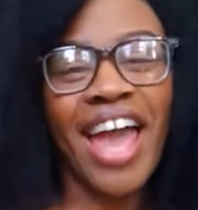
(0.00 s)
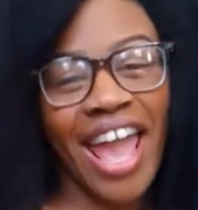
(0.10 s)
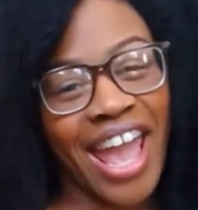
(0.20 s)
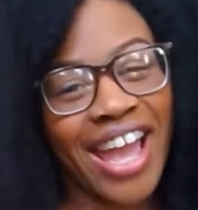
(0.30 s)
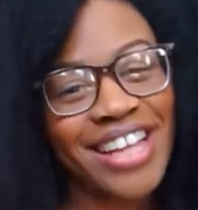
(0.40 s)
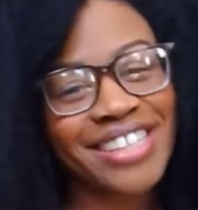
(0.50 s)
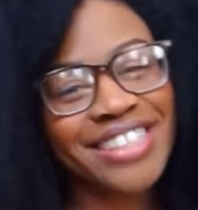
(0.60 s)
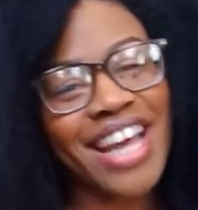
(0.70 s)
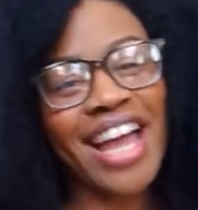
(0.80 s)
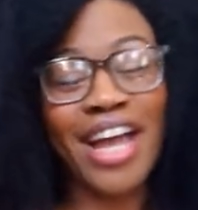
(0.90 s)

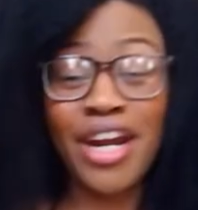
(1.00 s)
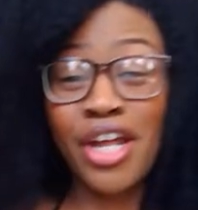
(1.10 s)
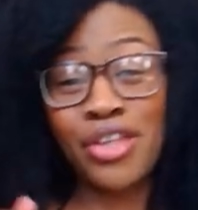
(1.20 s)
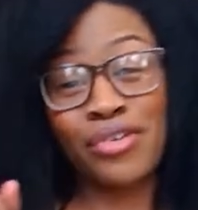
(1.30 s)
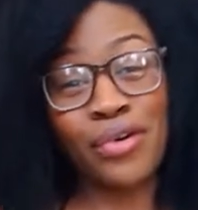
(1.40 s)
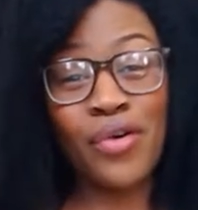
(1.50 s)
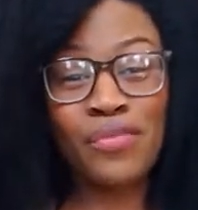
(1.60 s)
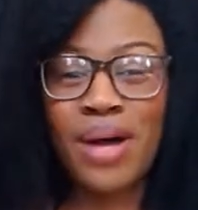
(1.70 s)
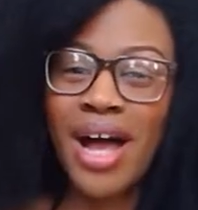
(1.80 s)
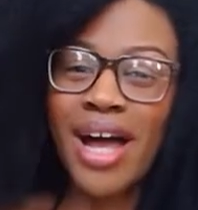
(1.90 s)
And I got another
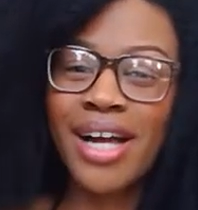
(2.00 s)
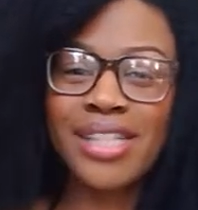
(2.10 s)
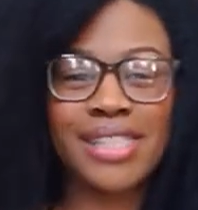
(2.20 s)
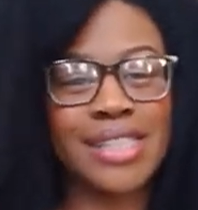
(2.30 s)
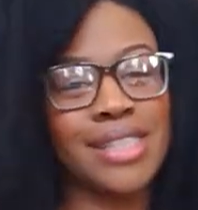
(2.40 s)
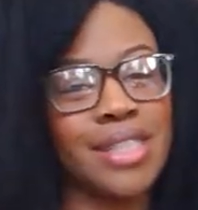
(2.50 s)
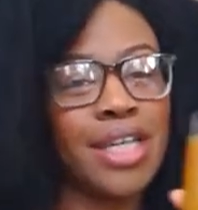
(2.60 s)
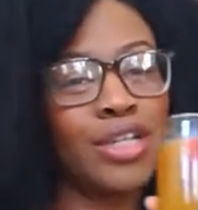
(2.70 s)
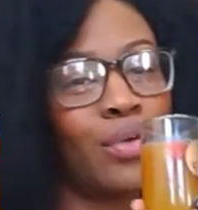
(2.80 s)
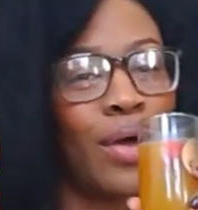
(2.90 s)
Grove box.
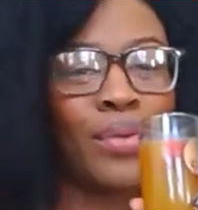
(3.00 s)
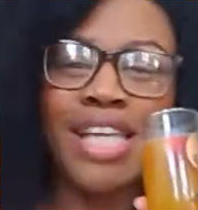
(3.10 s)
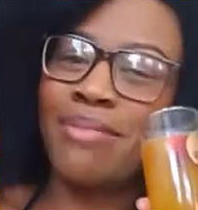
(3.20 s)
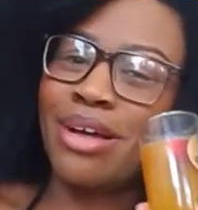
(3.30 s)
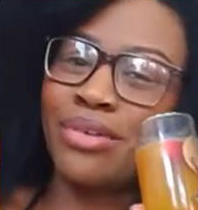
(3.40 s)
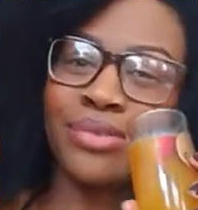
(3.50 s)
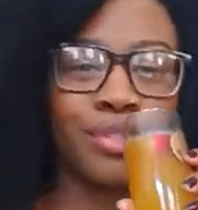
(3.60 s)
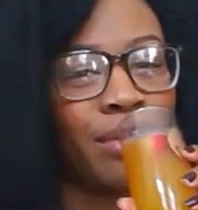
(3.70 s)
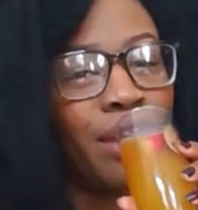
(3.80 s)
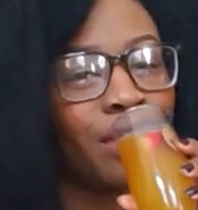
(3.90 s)
And I always have my little
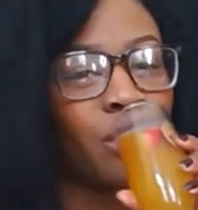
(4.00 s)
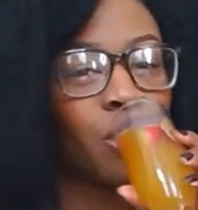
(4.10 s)
drink.